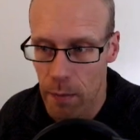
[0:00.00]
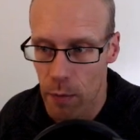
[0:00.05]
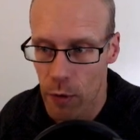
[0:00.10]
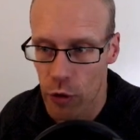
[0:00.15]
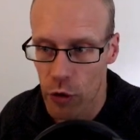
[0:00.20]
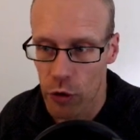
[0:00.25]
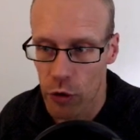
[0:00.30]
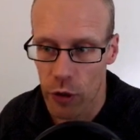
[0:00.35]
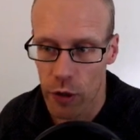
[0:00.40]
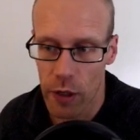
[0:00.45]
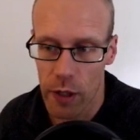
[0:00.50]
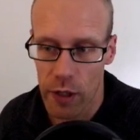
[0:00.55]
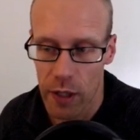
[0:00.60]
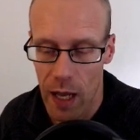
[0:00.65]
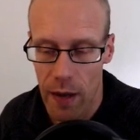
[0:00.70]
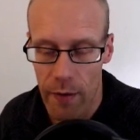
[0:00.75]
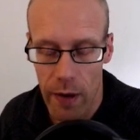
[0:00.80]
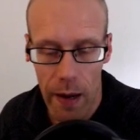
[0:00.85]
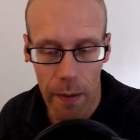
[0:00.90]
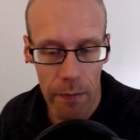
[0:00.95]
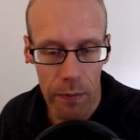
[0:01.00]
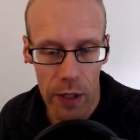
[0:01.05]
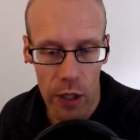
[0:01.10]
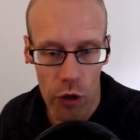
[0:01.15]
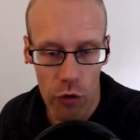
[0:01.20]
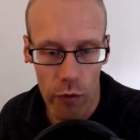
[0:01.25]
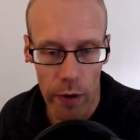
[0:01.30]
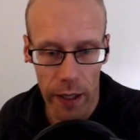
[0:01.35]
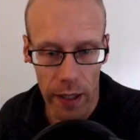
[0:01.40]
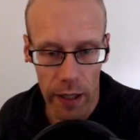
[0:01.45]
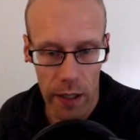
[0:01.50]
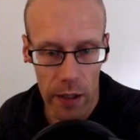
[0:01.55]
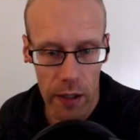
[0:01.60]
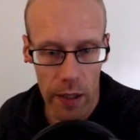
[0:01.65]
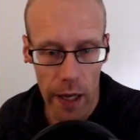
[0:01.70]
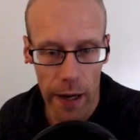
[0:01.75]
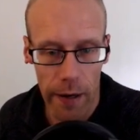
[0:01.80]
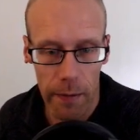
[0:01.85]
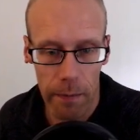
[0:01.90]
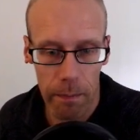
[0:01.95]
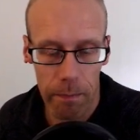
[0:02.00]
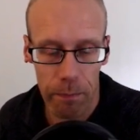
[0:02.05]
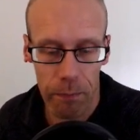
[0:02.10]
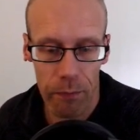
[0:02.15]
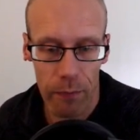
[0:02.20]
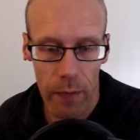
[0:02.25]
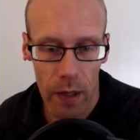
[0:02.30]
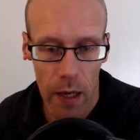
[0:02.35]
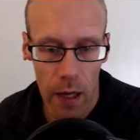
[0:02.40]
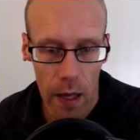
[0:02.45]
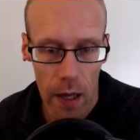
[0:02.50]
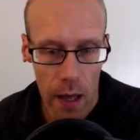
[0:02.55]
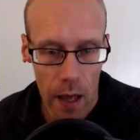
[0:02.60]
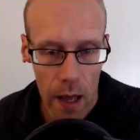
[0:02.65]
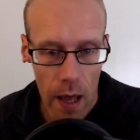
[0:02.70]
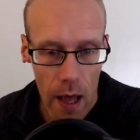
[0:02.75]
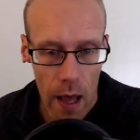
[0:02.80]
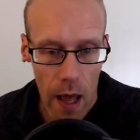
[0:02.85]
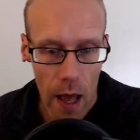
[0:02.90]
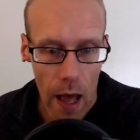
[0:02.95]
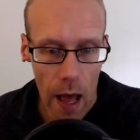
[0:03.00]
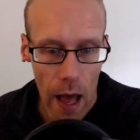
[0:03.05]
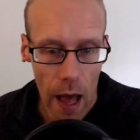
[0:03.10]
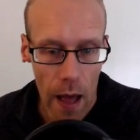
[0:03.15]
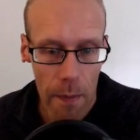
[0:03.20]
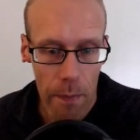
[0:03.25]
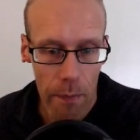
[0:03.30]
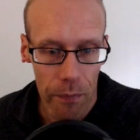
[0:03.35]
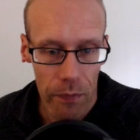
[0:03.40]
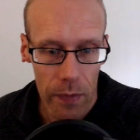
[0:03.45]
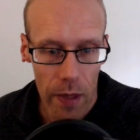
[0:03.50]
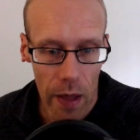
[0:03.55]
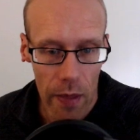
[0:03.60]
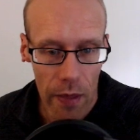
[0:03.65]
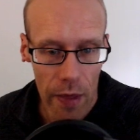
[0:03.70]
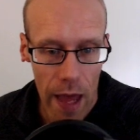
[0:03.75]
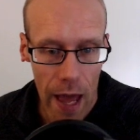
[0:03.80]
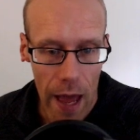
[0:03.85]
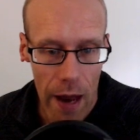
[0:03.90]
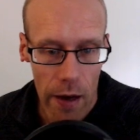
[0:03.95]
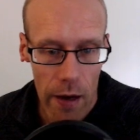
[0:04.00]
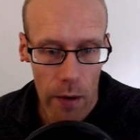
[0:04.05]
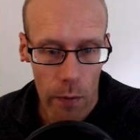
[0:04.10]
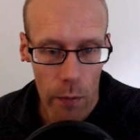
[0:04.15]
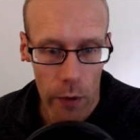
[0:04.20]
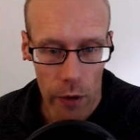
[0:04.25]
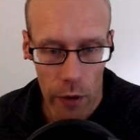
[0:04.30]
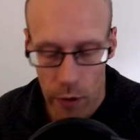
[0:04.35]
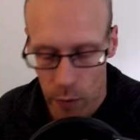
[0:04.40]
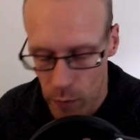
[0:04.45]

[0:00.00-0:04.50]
we're just going to save an empty string instead. And then we're going to